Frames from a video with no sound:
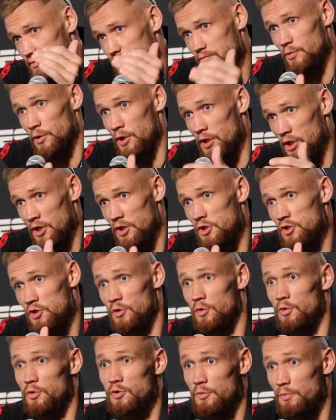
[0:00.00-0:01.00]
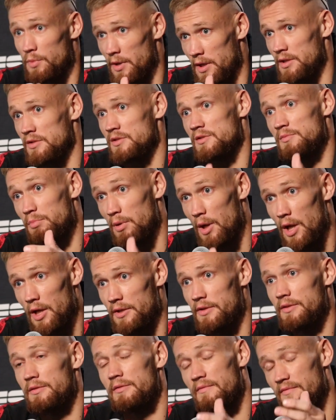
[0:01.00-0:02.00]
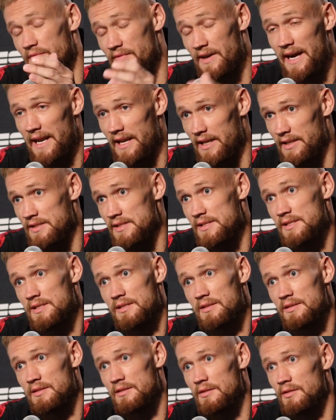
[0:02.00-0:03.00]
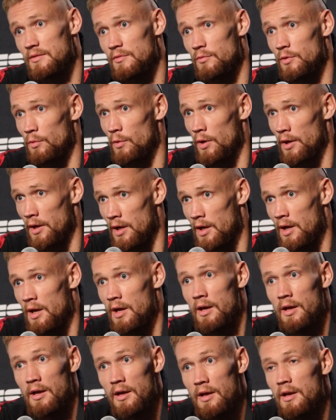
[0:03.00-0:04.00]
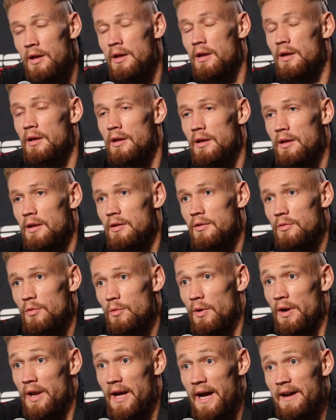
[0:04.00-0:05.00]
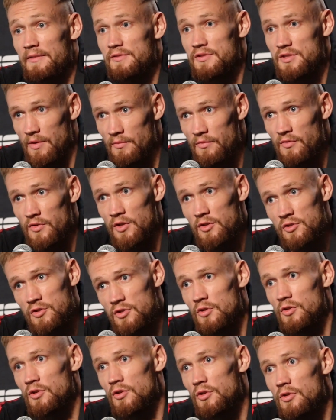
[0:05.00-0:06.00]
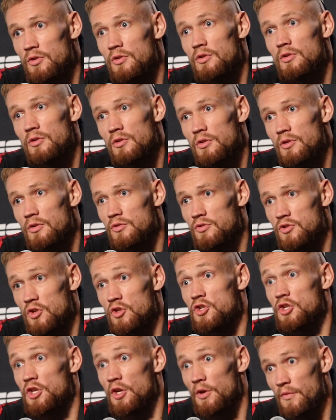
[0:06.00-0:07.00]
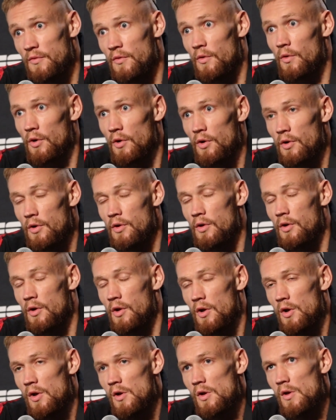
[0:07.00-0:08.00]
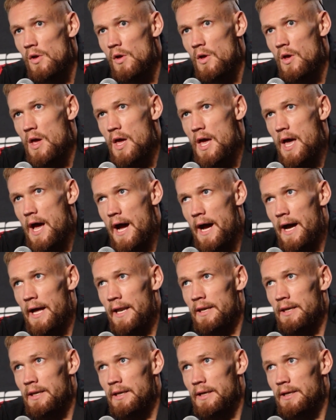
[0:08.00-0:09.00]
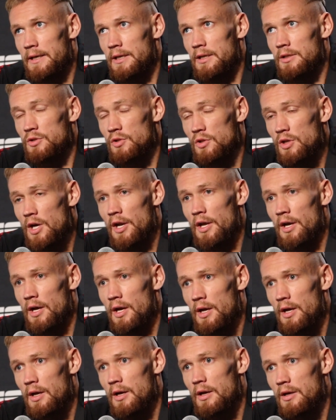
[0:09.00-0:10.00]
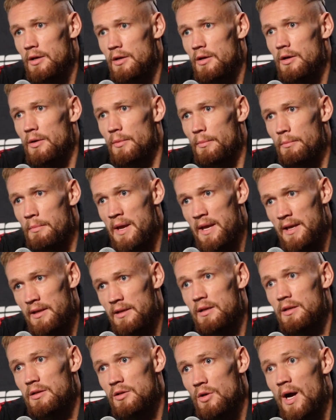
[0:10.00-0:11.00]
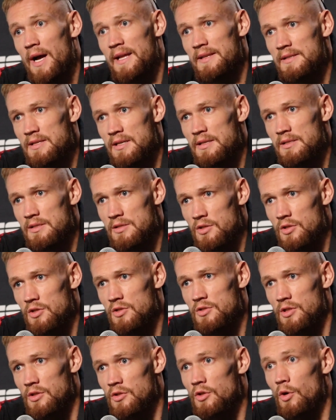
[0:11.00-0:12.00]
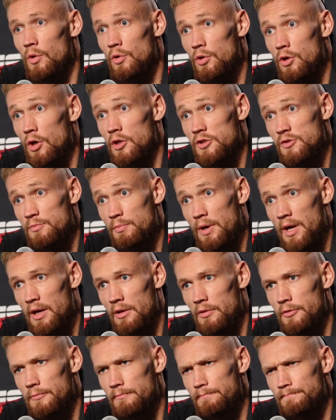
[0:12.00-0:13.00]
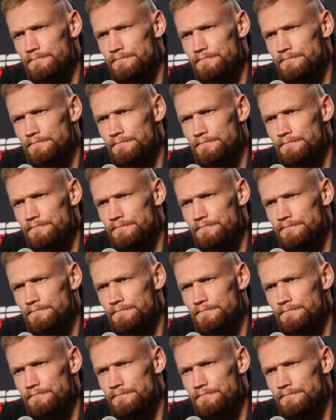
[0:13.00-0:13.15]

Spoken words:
We need you to bring us blood, violence. We want to have something to cheer for. And you got to make your ancestors and the old gods proud.